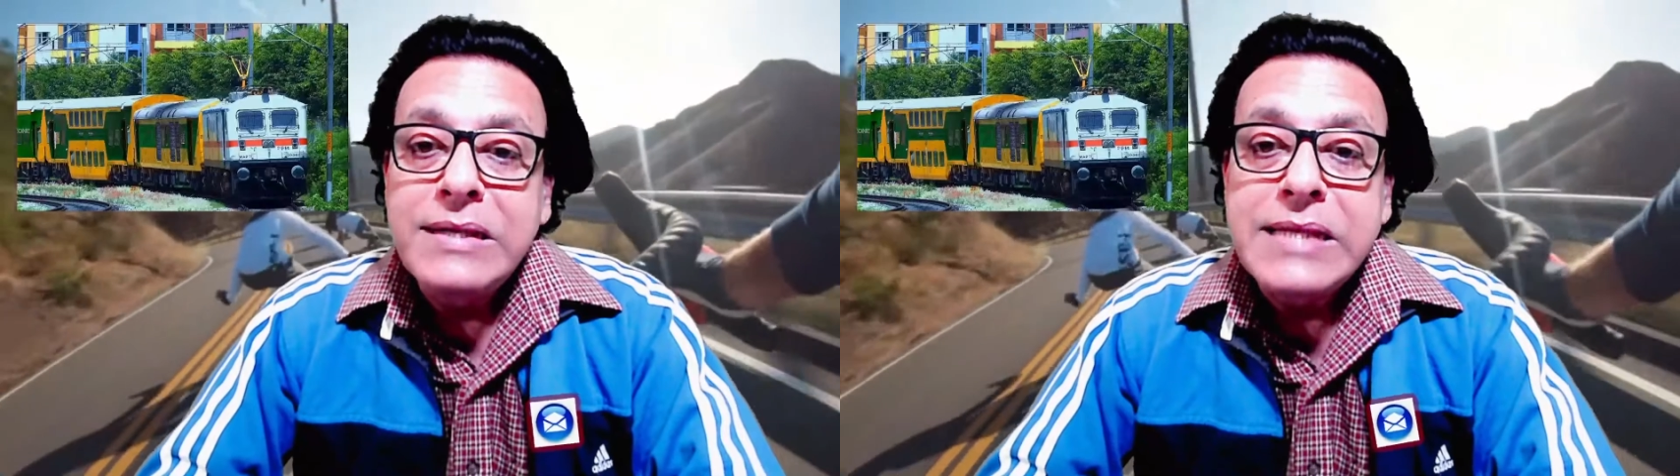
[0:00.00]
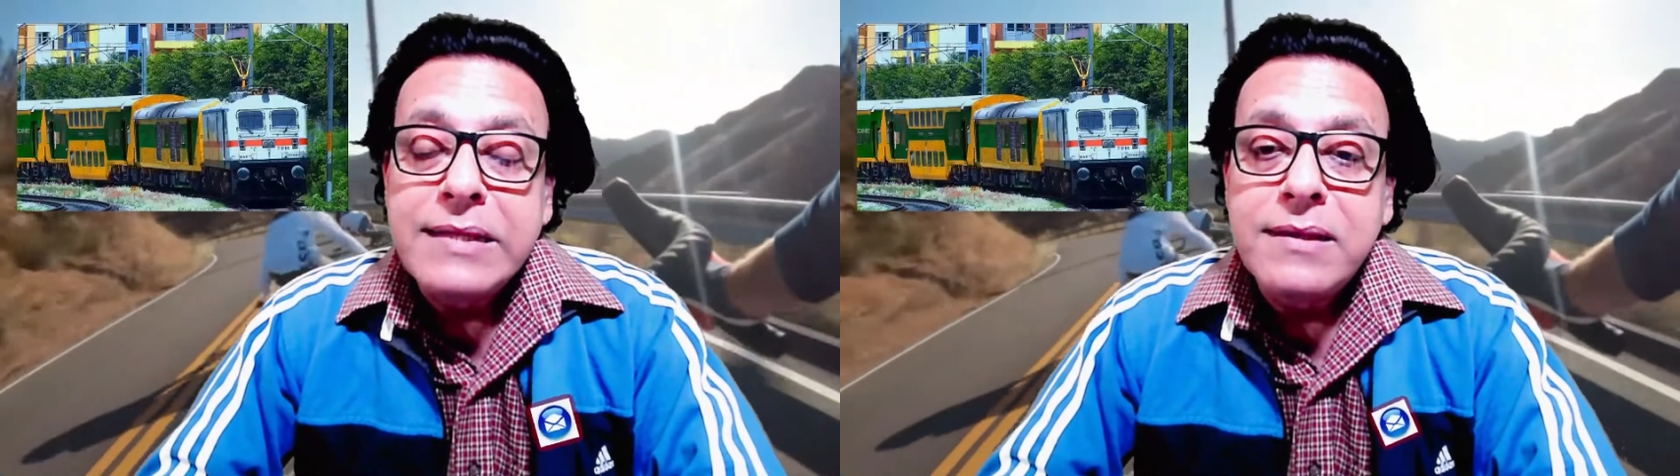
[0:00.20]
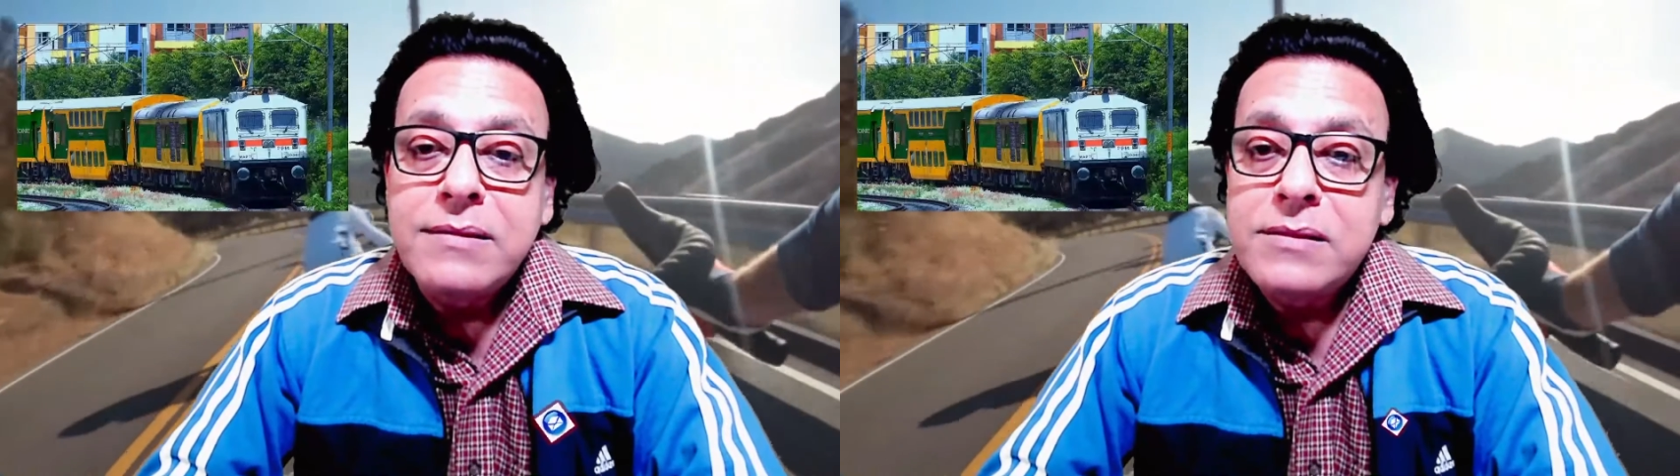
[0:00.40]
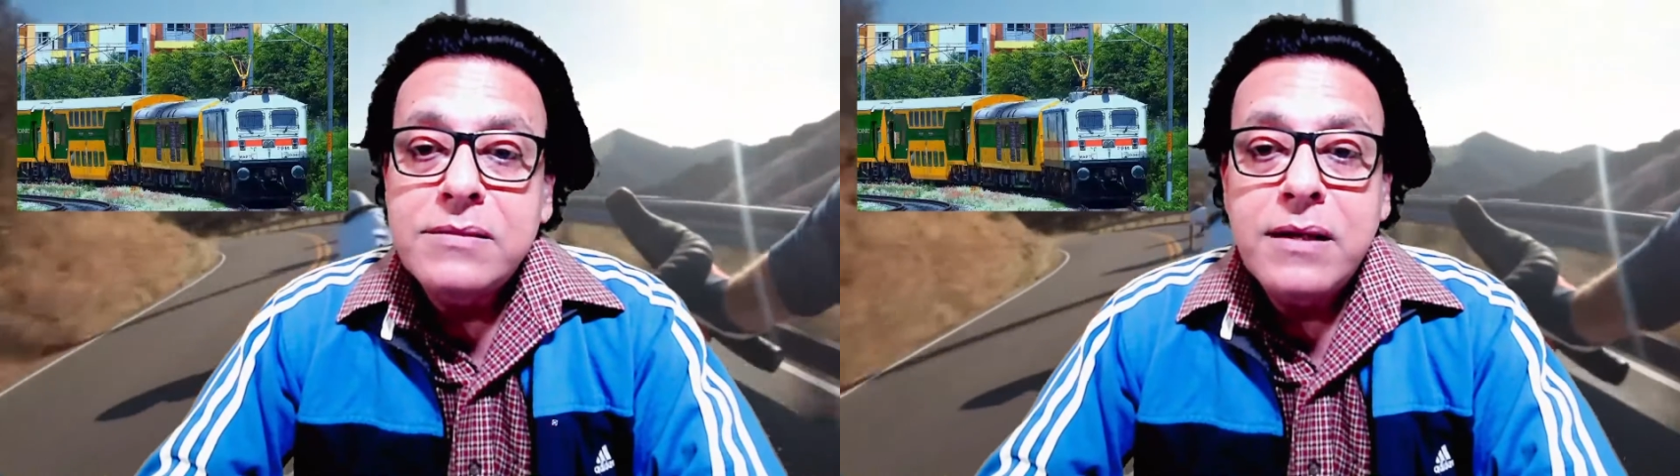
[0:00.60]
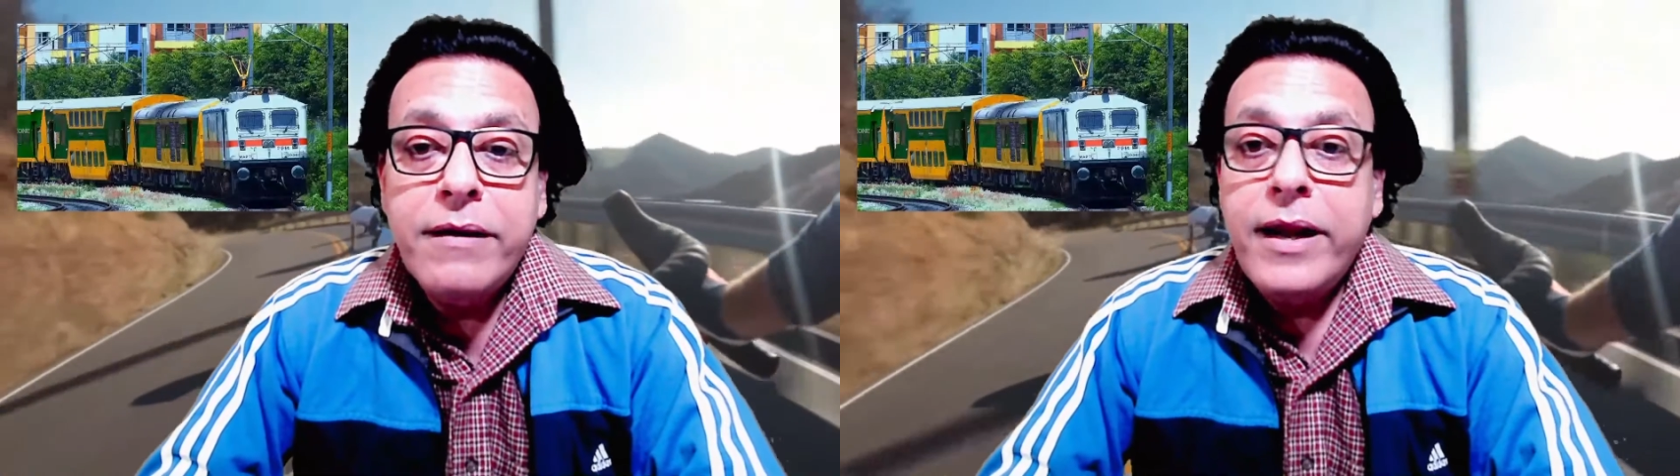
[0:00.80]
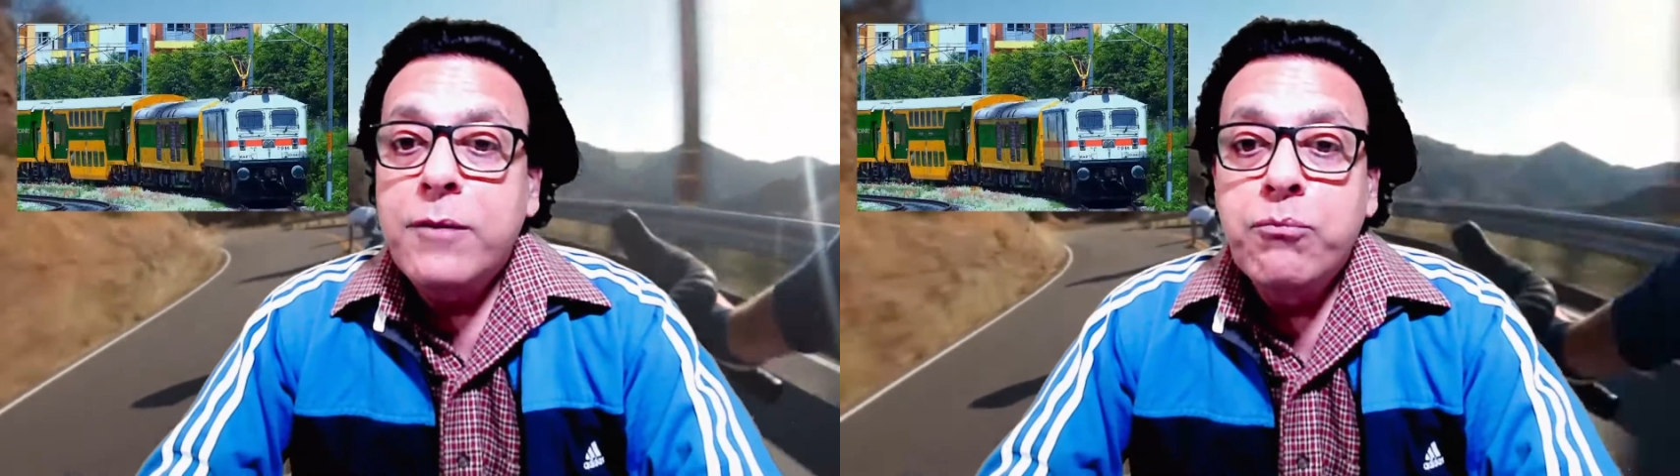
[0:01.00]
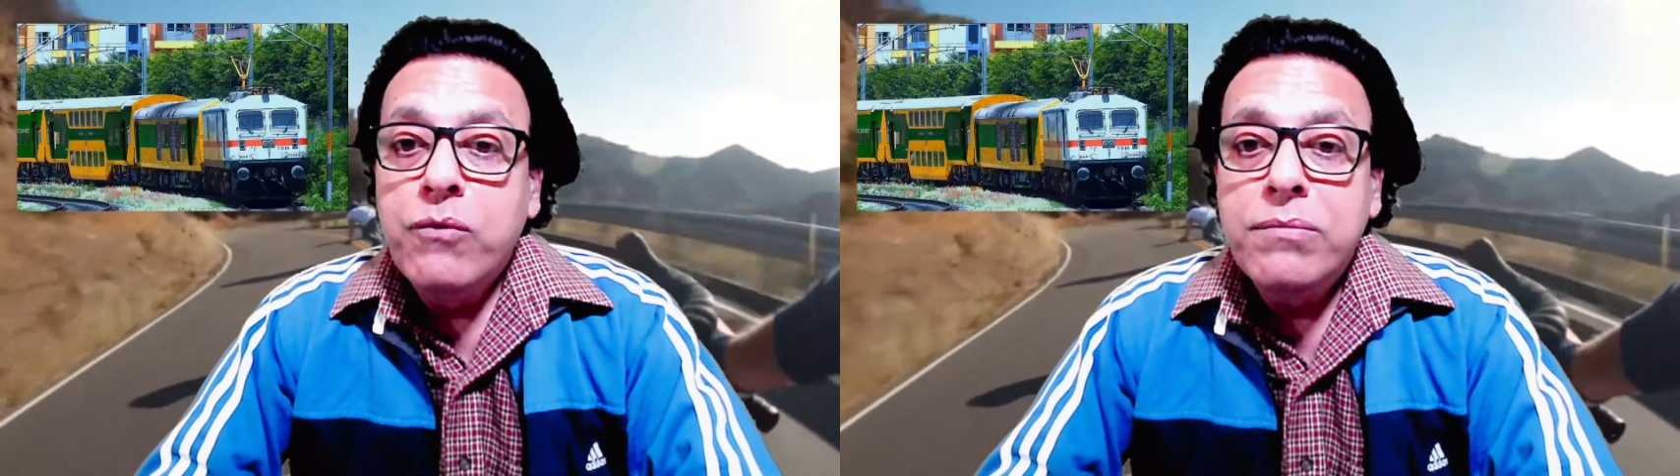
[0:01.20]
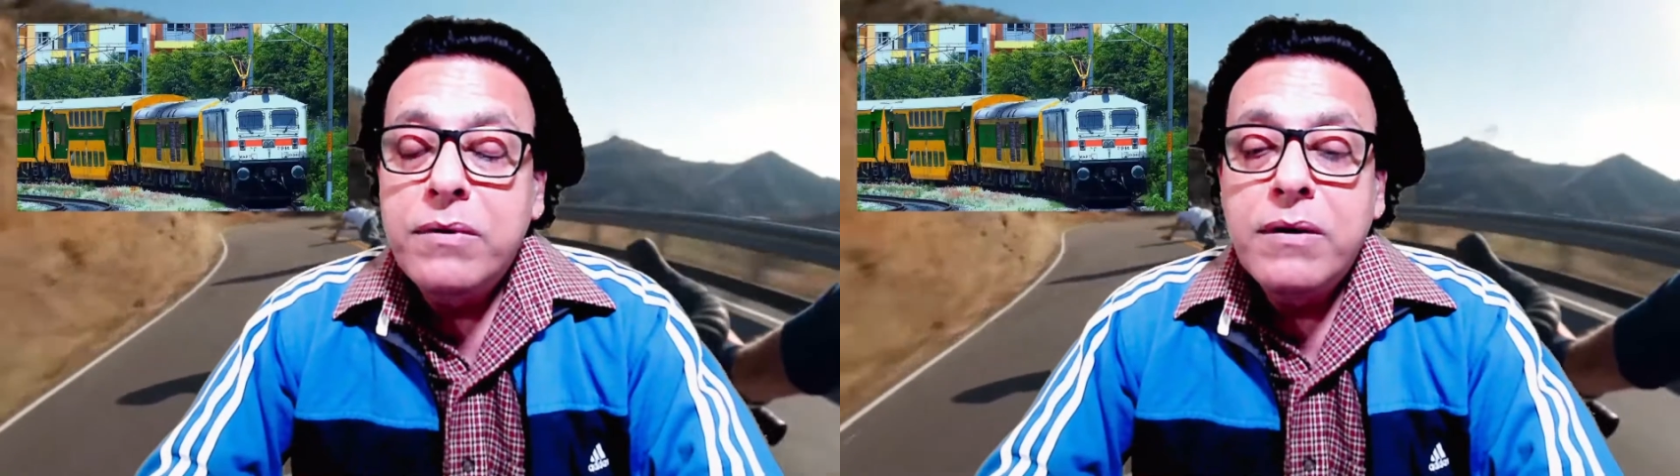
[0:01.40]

I think this is a great move.